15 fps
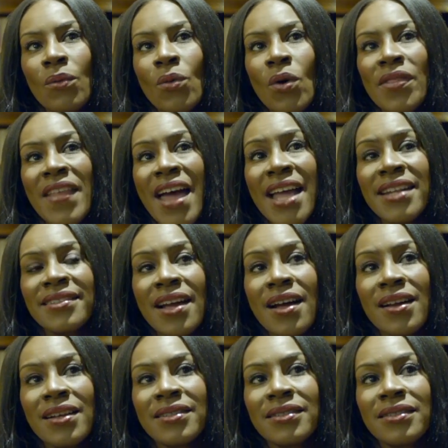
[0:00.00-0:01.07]
what that
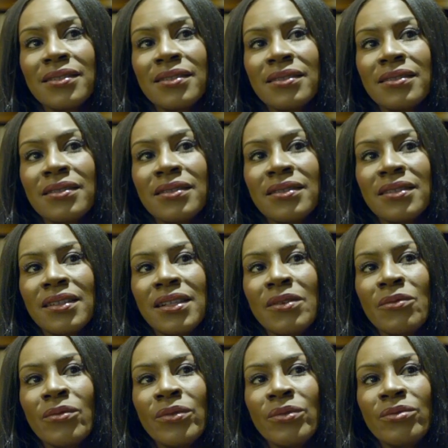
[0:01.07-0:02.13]
does,
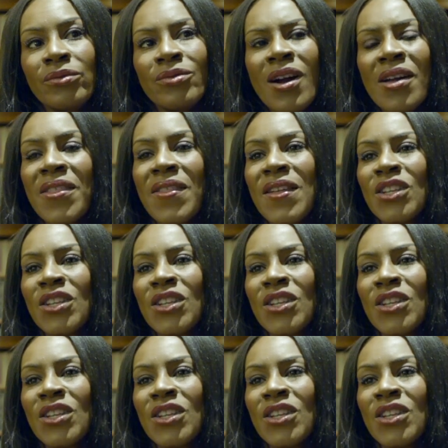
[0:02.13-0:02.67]
rather